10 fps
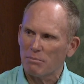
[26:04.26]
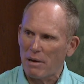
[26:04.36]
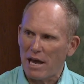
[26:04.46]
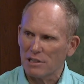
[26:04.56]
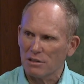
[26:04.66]

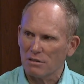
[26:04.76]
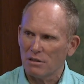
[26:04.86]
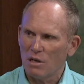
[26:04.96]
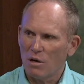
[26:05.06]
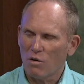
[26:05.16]
pastor,
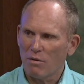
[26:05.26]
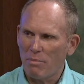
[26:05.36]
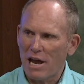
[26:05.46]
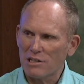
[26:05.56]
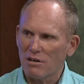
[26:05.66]
or a
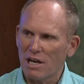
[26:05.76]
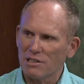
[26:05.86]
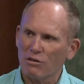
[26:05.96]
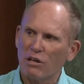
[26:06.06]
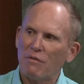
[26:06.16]
pastor has
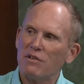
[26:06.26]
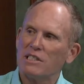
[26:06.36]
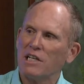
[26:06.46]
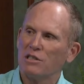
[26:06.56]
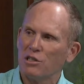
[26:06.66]
a grievance
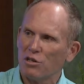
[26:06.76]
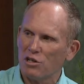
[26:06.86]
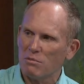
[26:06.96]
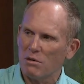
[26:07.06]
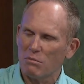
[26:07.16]
against a
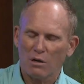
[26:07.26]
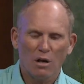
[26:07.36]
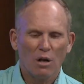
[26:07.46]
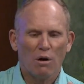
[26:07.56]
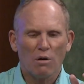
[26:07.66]
church member,
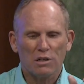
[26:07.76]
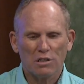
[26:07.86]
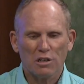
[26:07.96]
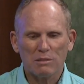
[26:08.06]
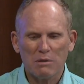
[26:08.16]
or a
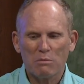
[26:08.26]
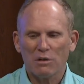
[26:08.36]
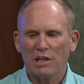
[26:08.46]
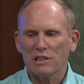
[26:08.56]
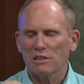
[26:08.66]
church member
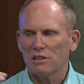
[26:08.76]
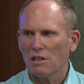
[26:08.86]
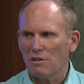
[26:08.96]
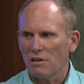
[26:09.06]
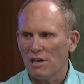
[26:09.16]
against
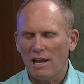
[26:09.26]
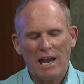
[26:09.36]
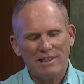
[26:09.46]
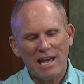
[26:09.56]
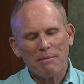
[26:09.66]
another, yeah.
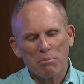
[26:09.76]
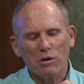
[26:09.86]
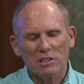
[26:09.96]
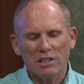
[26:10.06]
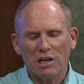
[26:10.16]
and that
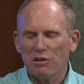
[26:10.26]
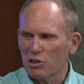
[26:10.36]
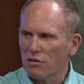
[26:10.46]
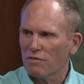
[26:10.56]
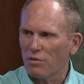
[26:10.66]
person there is
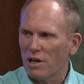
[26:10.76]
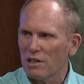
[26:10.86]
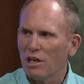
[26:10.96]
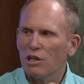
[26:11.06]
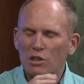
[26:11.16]
your
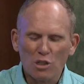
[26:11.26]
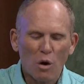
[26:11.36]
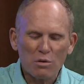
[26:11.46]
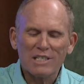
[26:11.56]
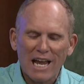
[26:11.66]
friend,
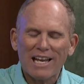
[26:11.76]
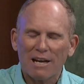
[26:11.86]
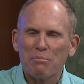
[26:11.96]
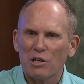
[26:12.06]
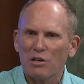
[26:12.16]
don't take
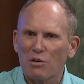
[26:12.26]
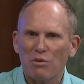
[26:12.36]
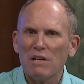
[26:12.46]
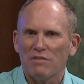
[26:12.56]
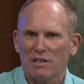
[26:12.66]
up their
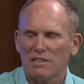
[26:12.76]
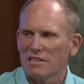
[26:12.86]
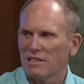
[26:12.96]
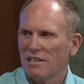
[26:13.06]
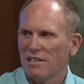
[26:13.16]
grievance.